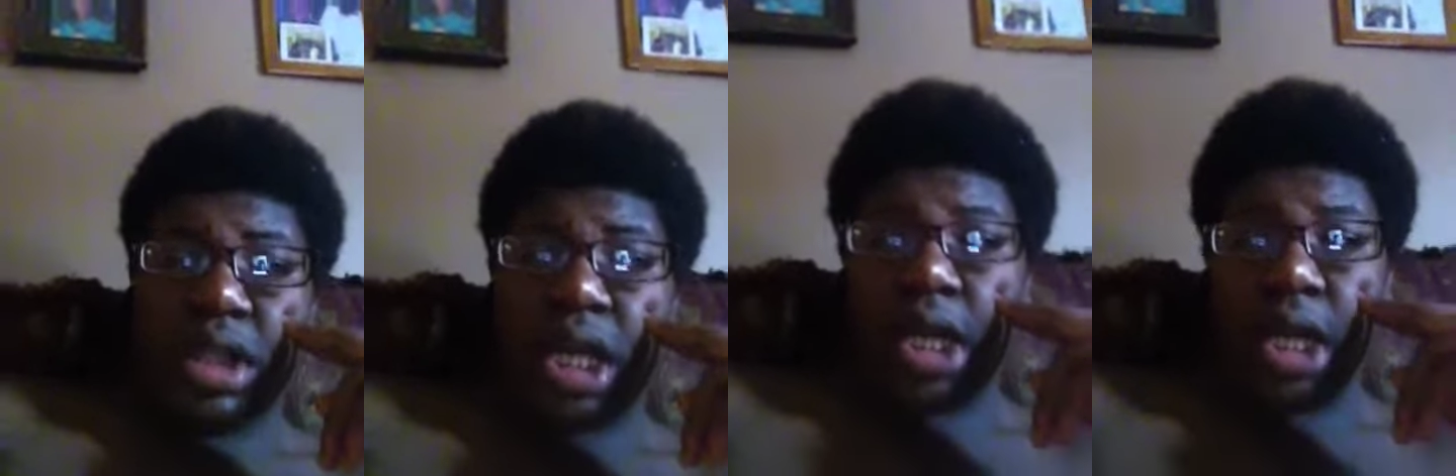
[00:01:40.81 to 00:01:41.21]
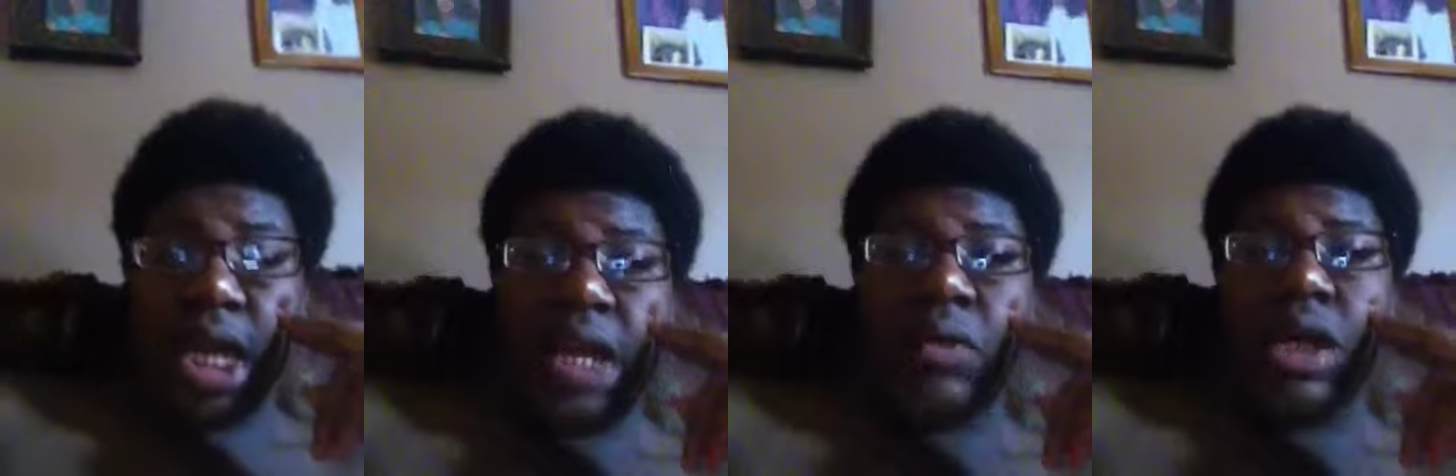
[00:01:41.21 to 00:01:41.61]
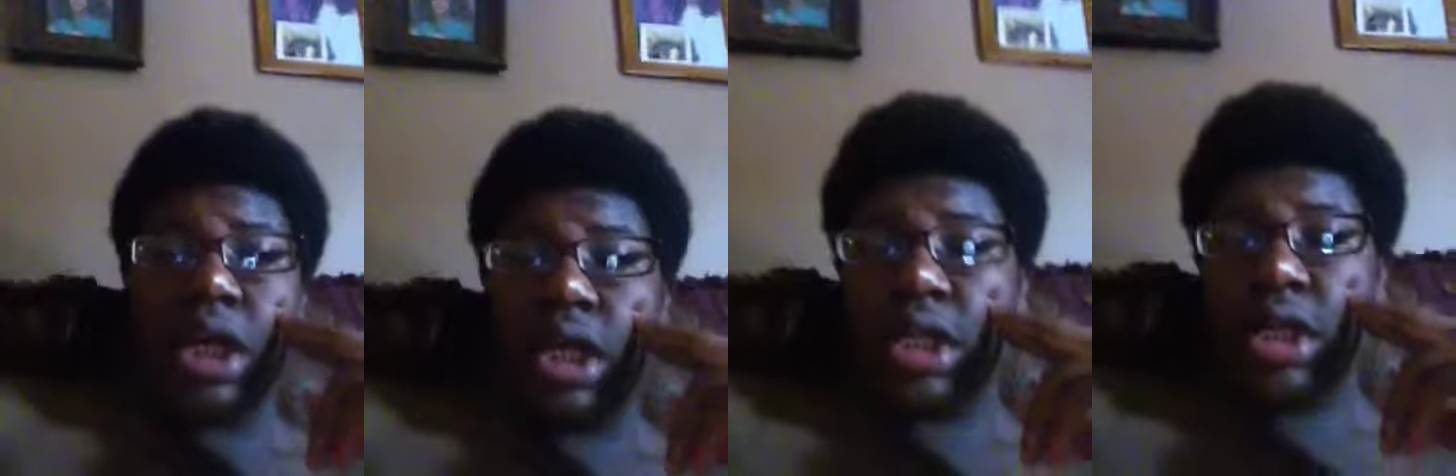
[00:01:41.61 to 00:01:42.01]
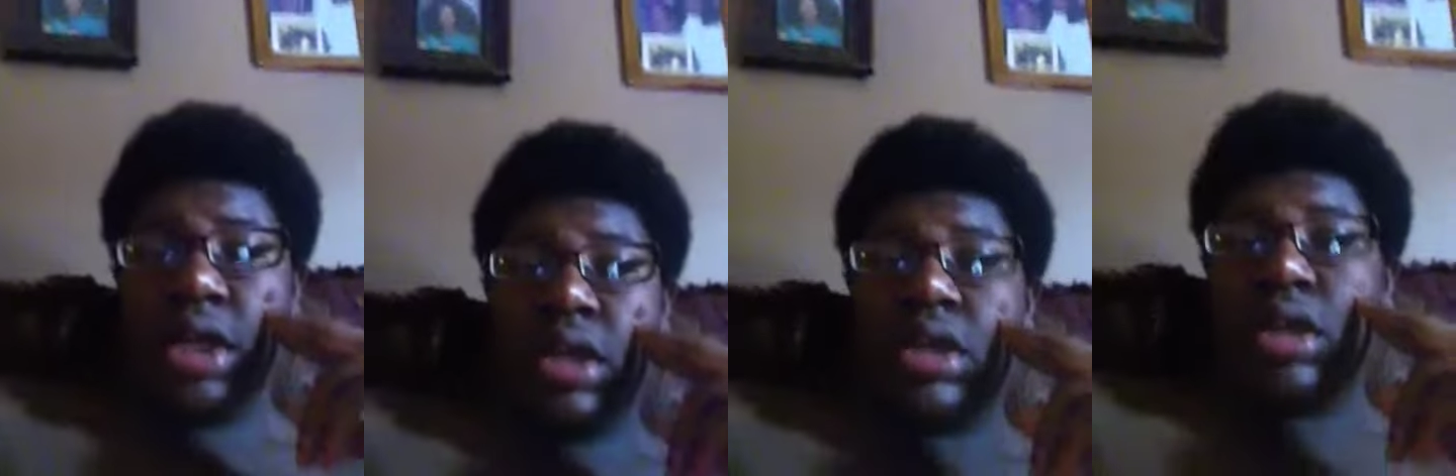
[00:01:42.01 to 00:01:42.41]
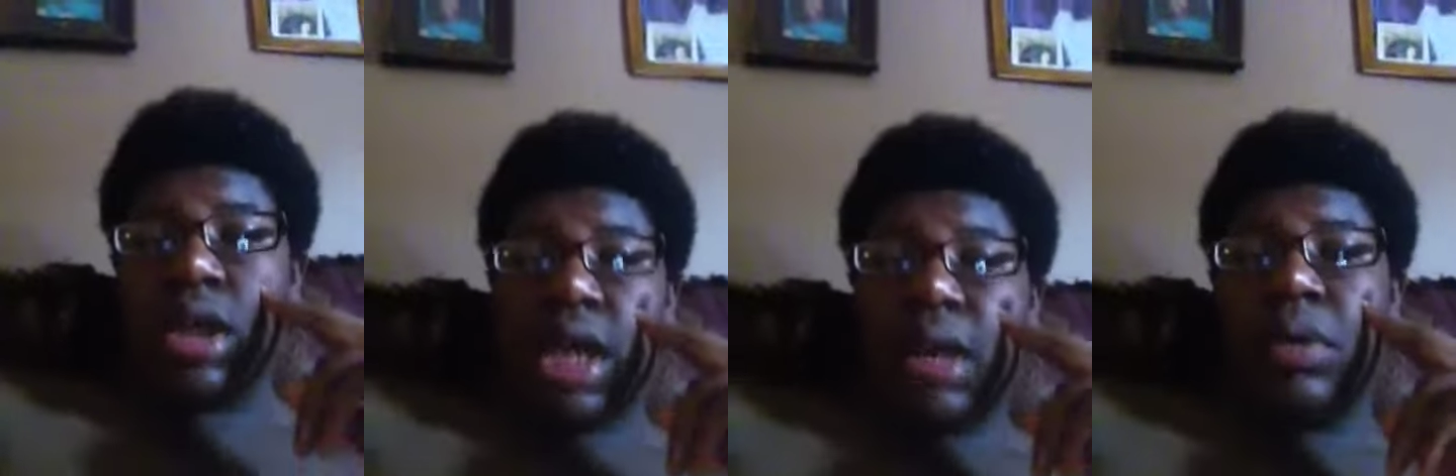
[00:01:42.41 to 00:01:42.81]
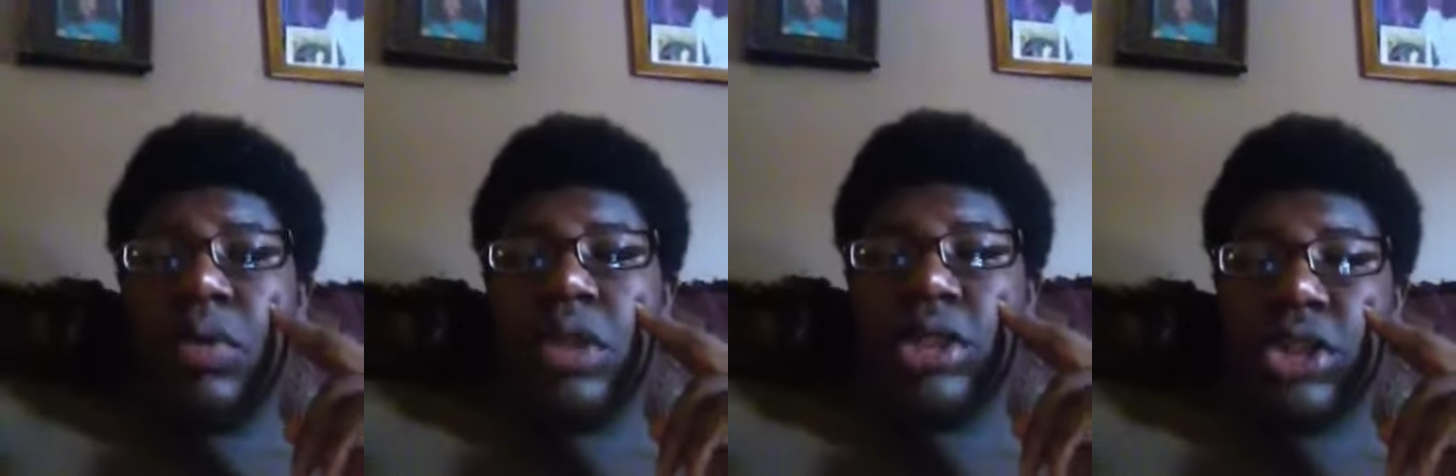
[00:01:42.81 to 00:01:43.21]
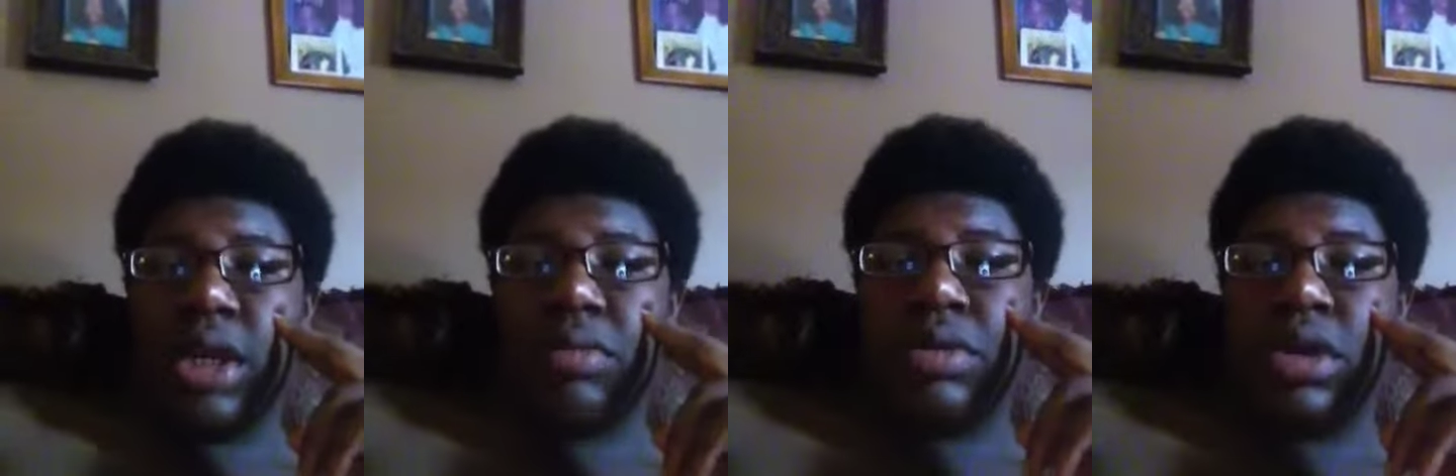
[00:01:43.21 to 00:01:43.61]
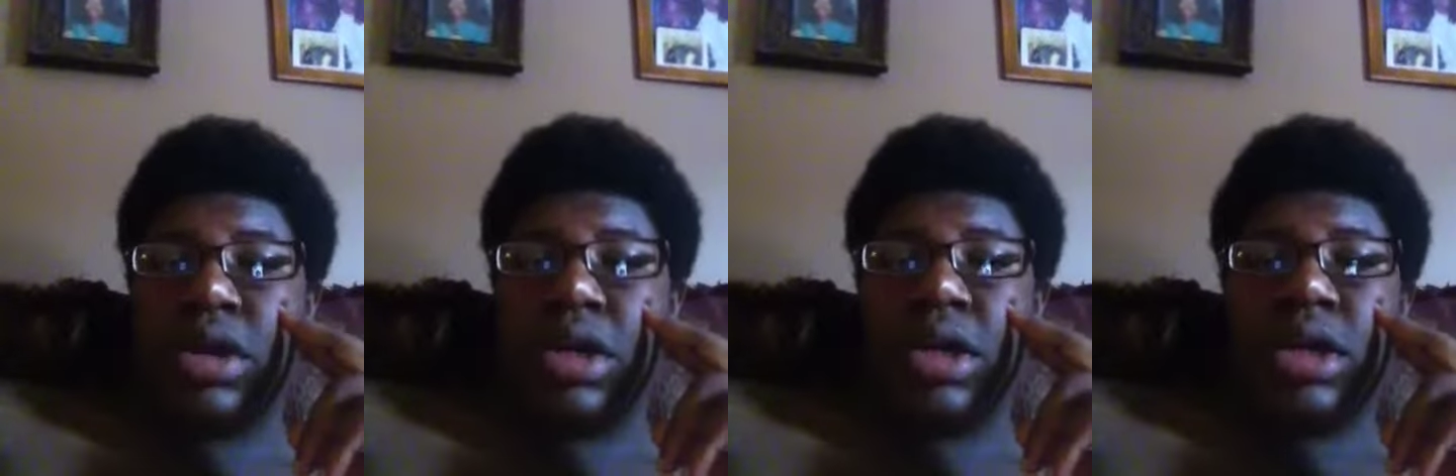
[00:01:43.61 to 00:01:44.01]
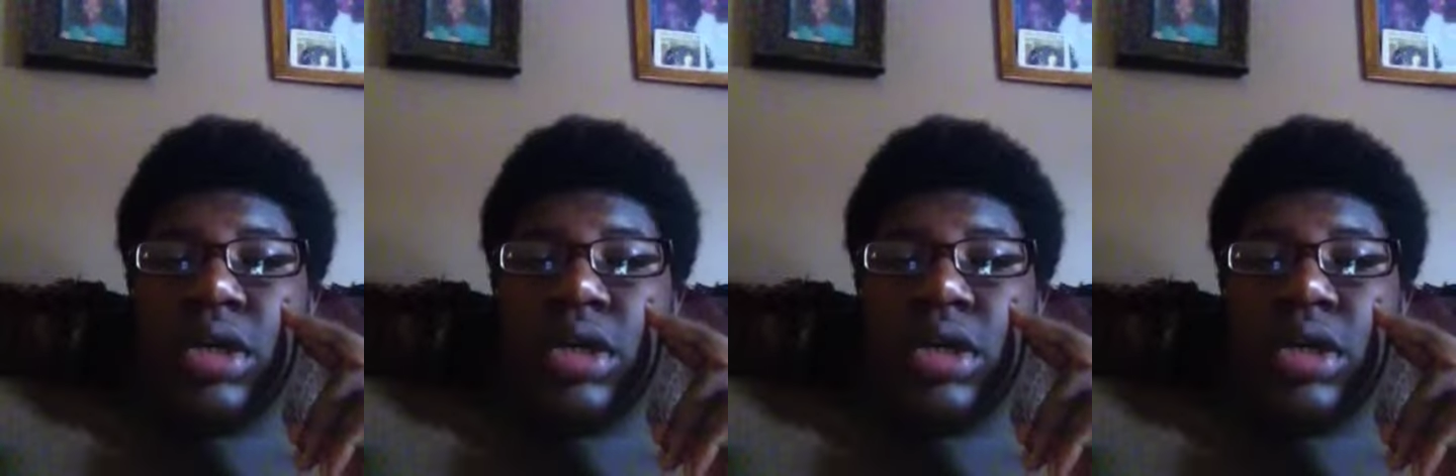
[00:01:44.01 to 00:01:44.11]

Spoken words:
of that again when I get the camera with the tripod.